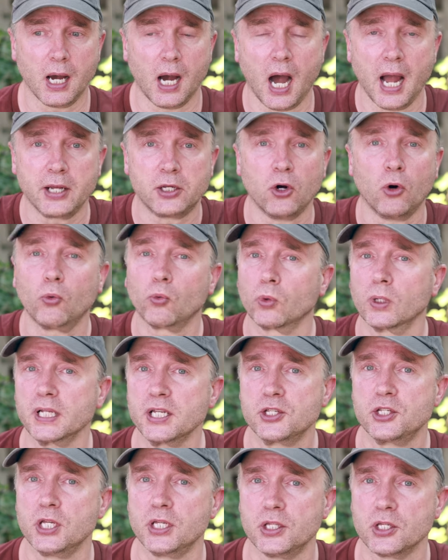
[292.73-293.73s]
I don't really
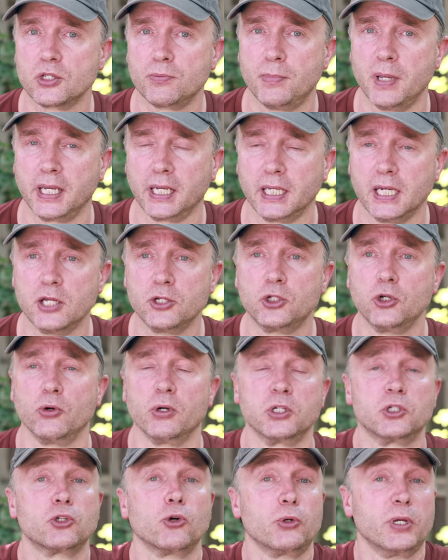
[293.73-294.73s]
see this being an
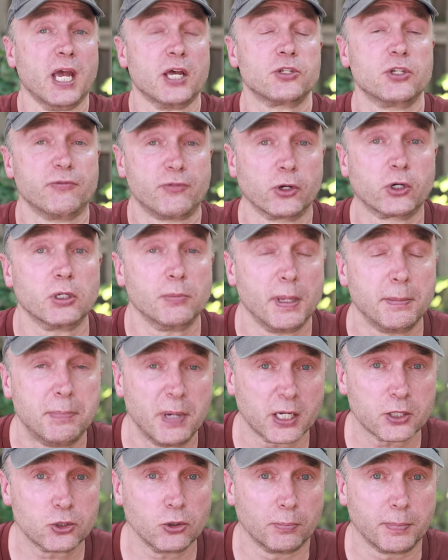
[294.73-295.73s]
issue. So yes, if you're going to be
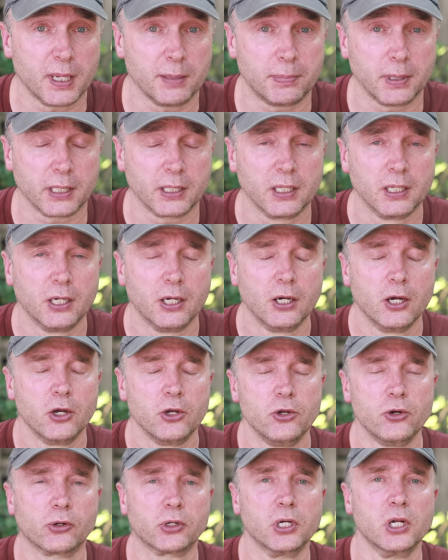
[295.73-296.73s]
pixel peeping,
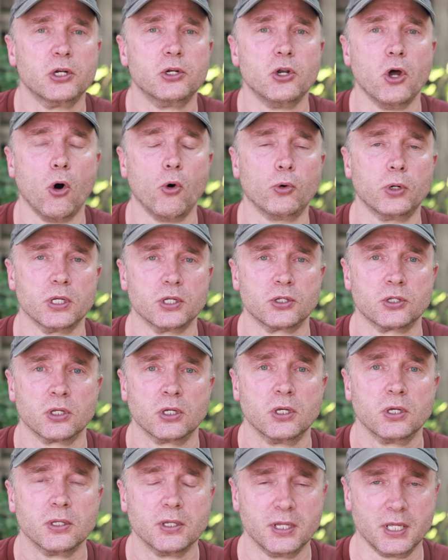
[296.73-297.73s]
you're going to notice
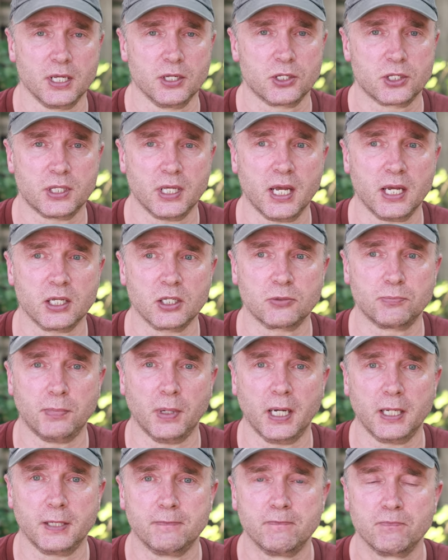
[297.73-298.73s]
these things,
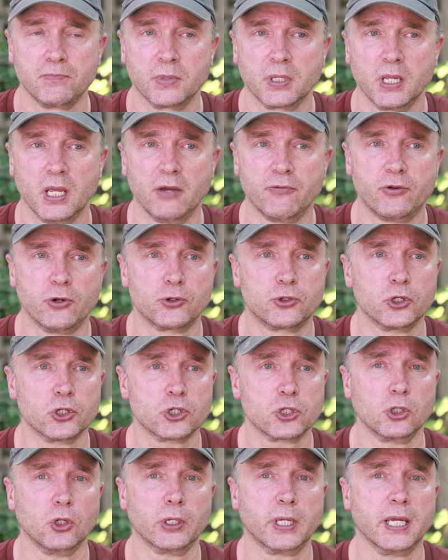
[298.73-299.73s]
but if you're
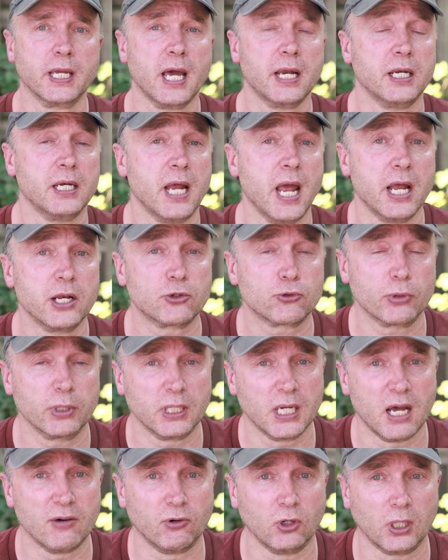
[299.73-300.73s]
just looking at an
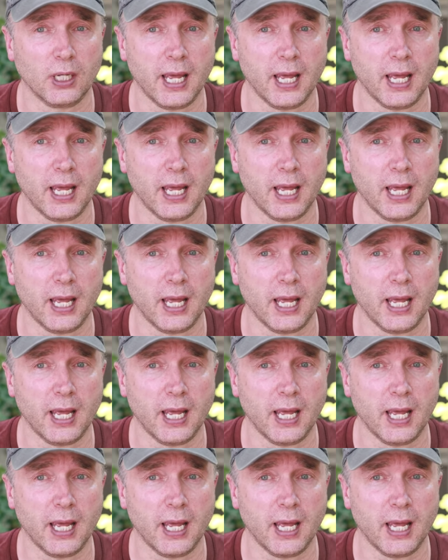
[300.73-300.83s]
entry-level